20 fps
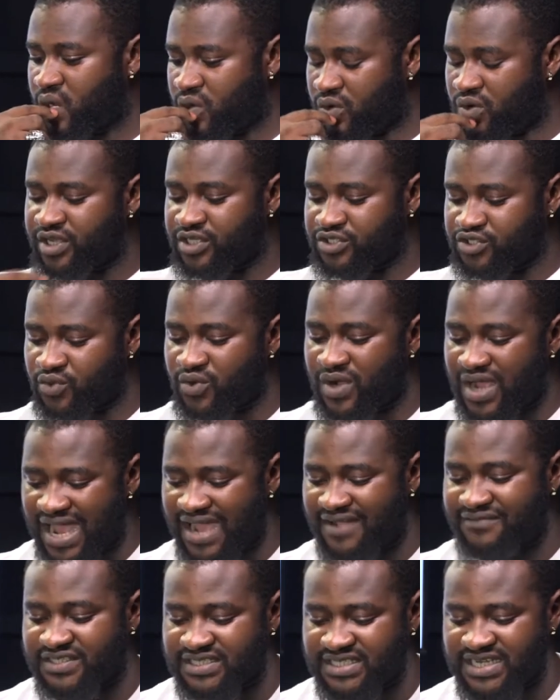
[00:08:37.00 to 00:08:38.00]
Okay, so
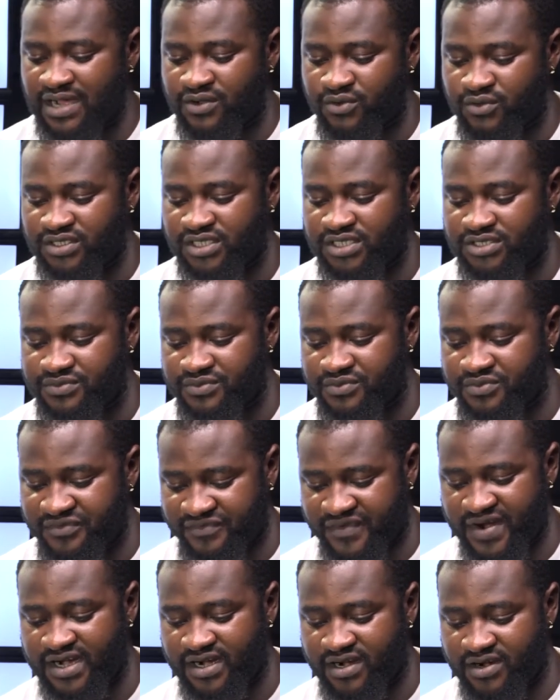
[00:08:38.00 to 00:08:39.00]
after Dangote's
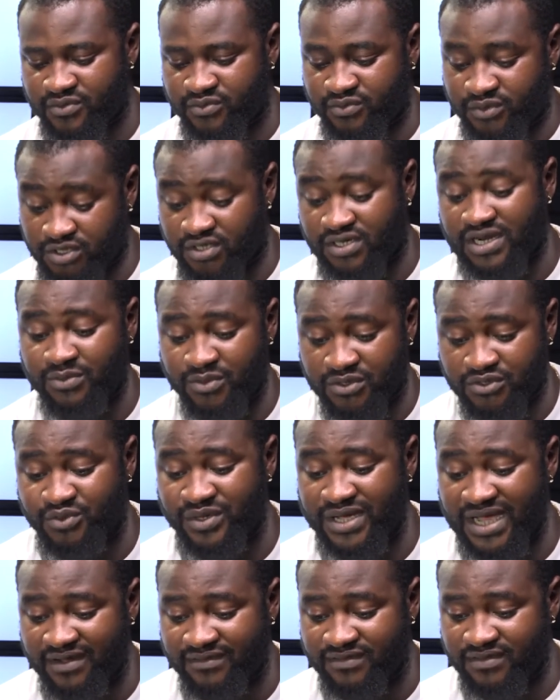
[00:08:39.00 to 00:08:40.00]
refinery, which other one do we
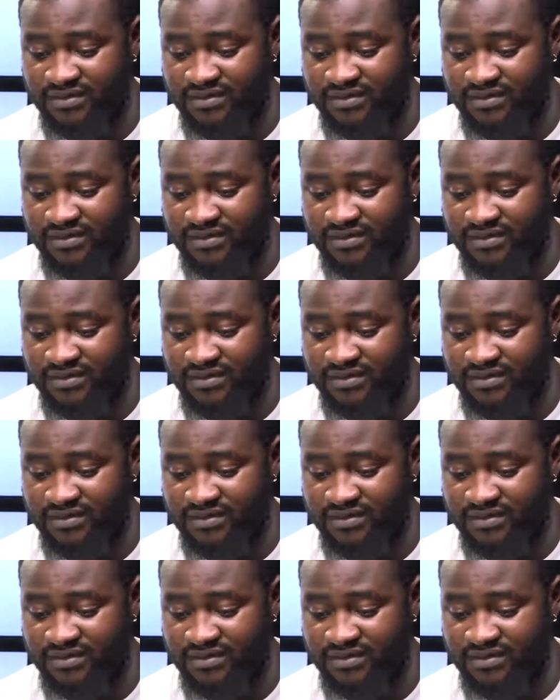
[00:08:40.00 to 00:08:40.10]
have?